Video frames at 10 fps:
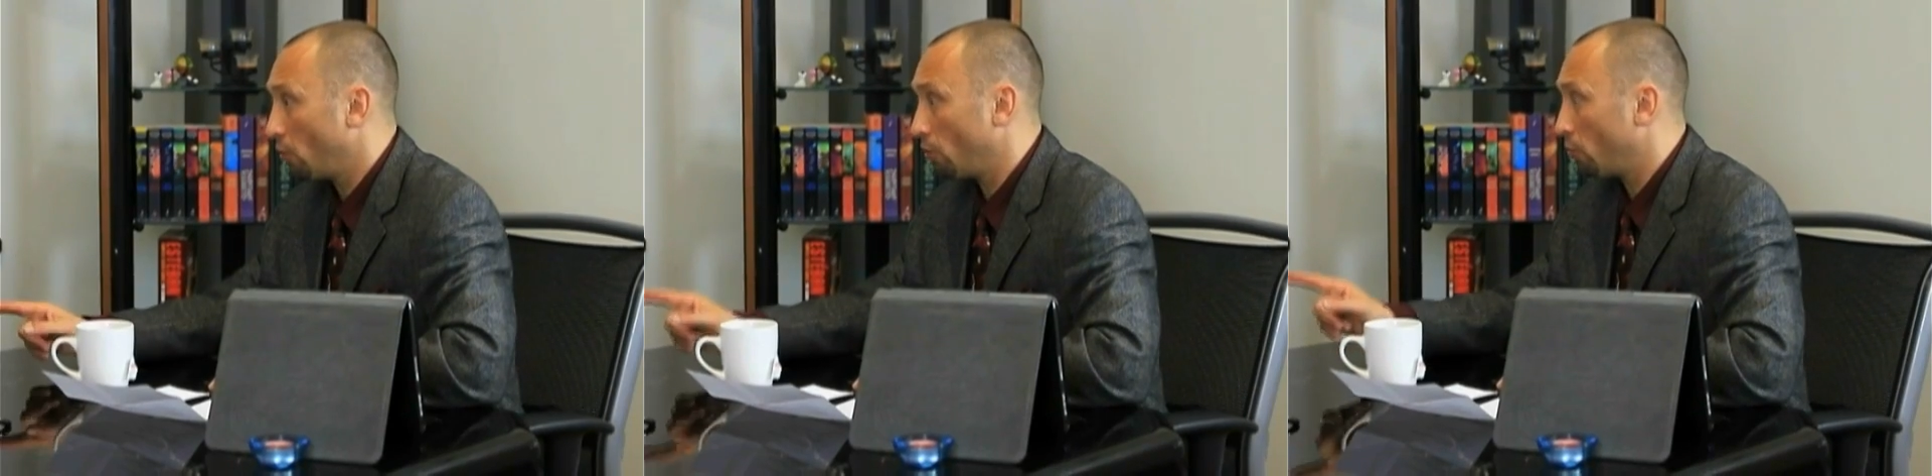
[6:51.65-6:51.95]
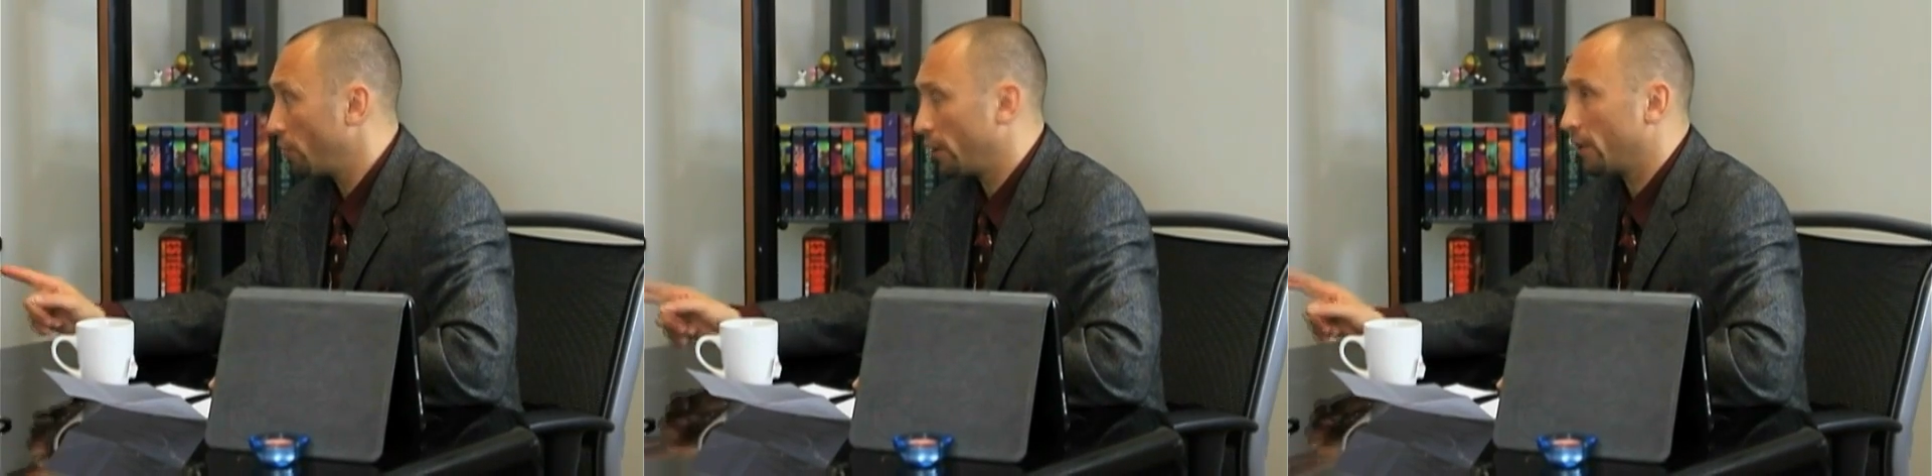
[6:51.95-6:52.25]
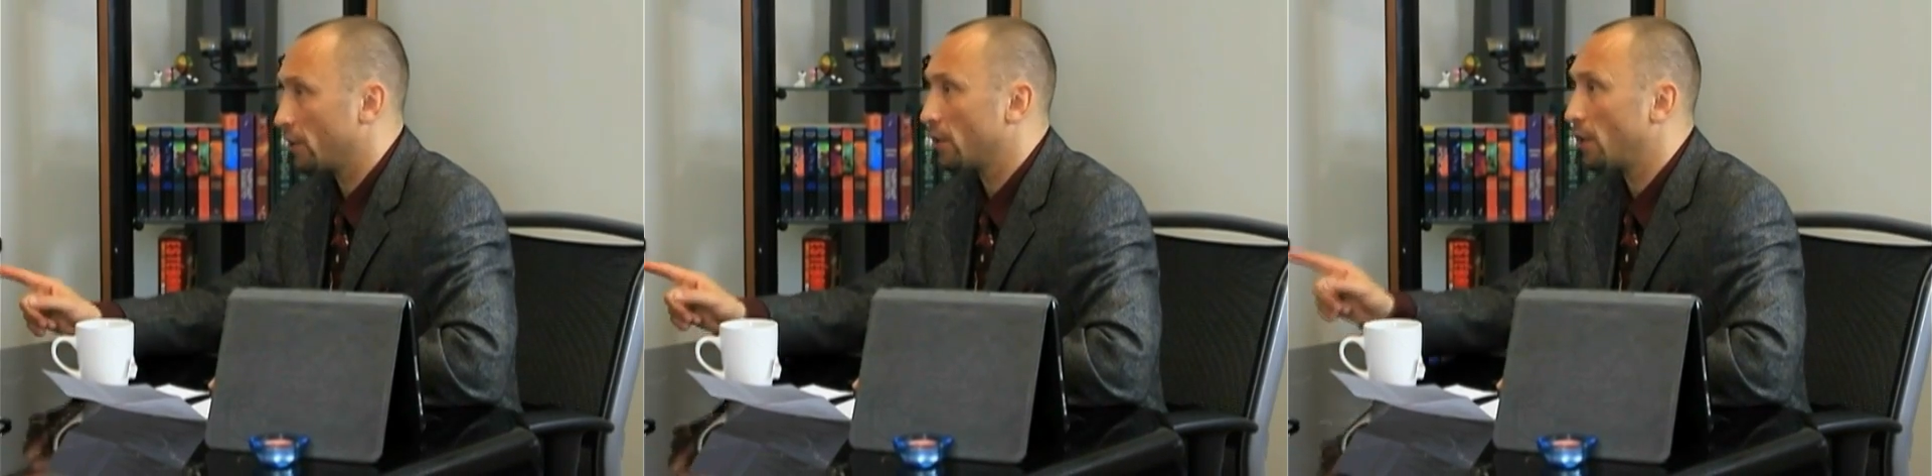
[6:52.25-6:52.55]
really
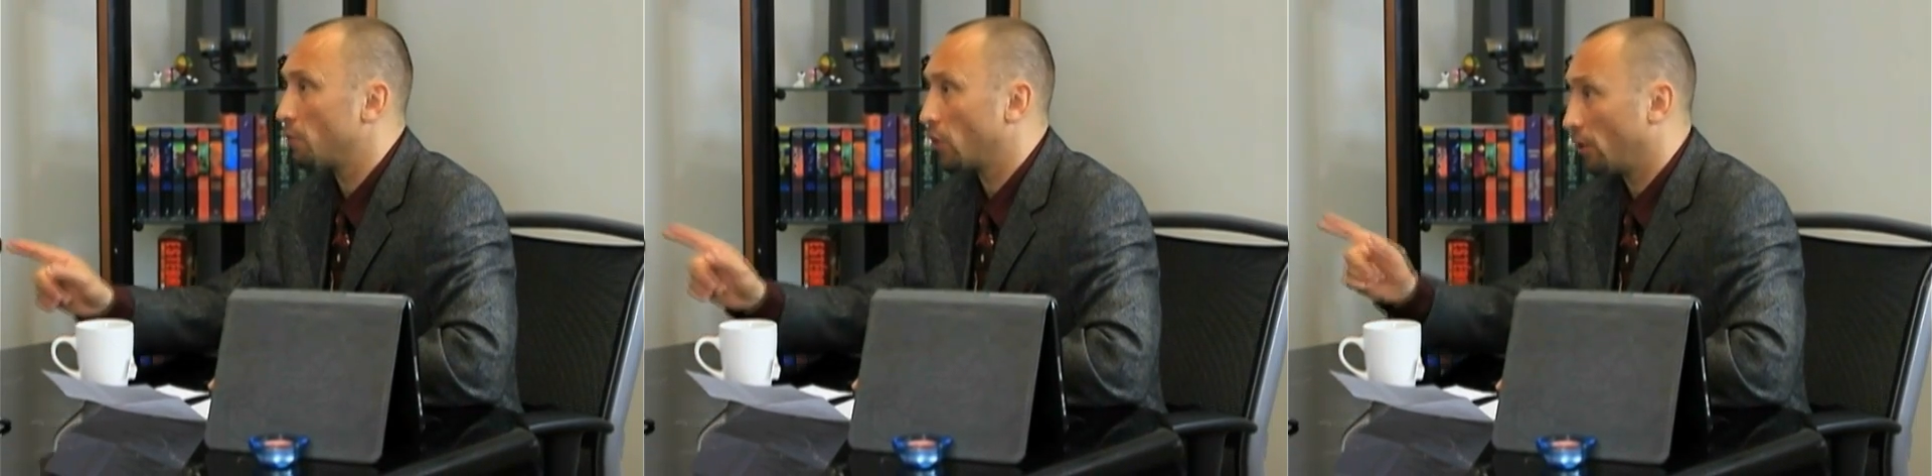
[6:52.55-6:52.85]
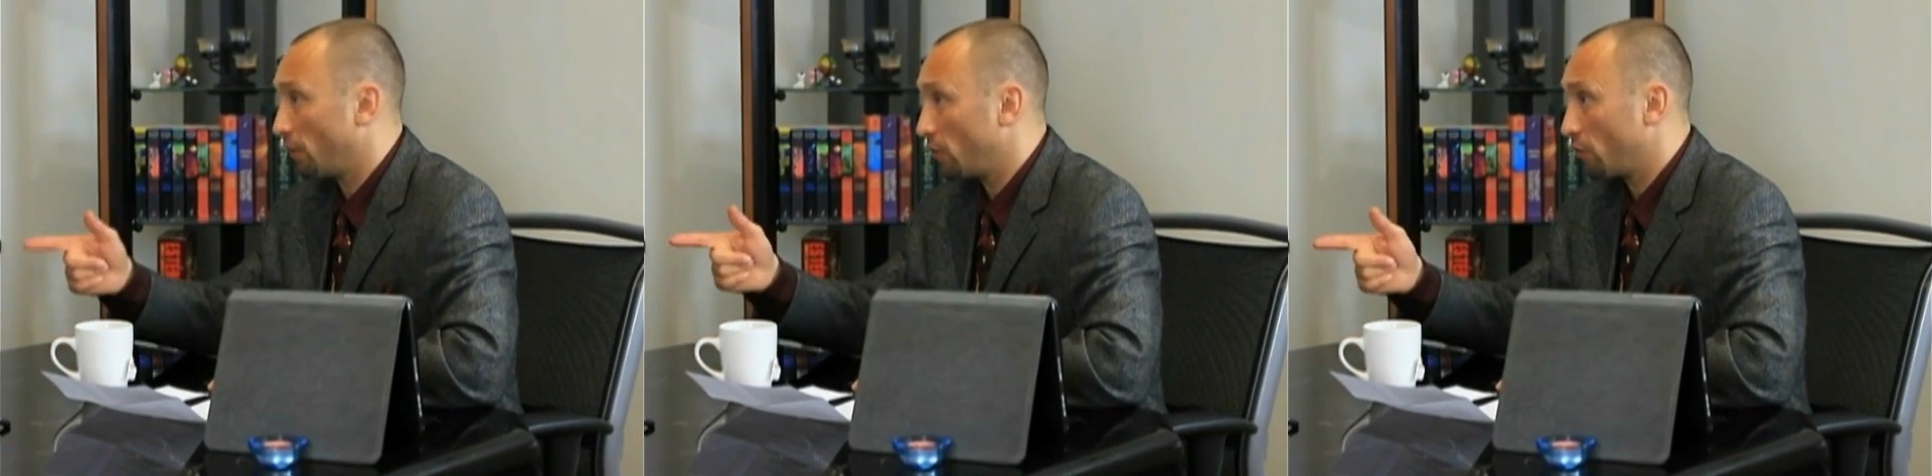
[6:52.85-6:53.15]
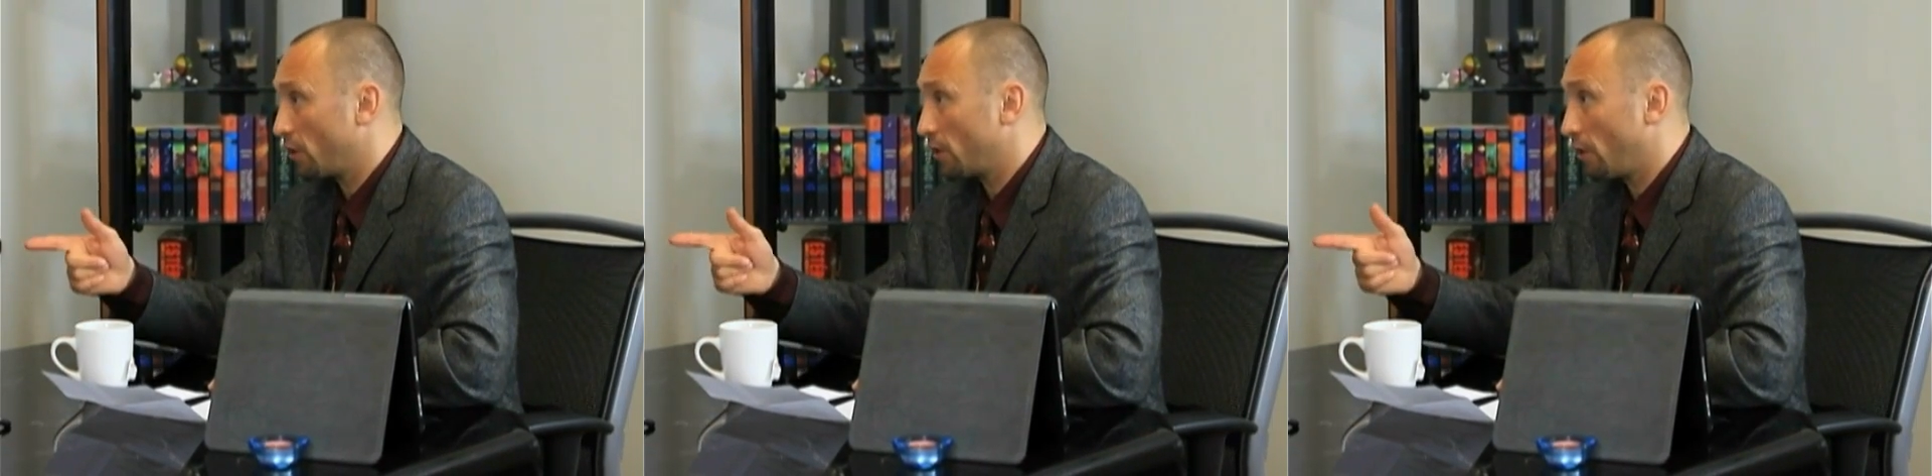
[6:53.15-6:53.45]
is the subject of
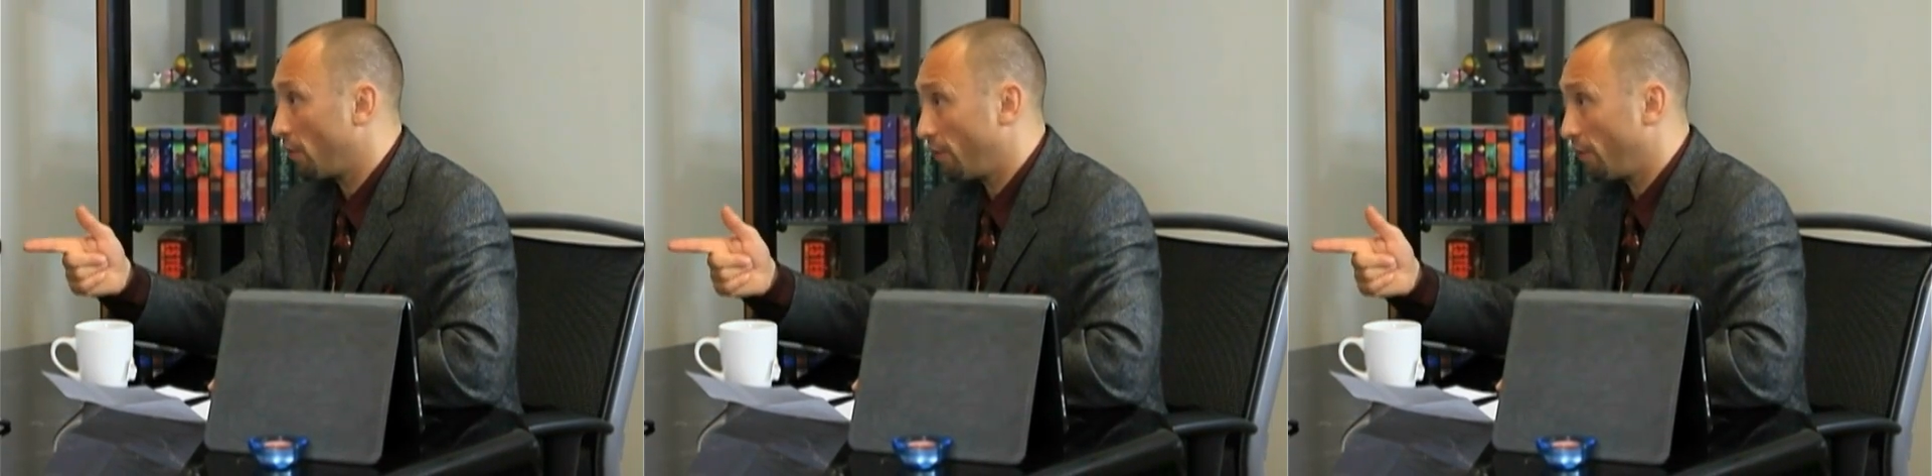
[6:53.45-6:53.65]
interest here.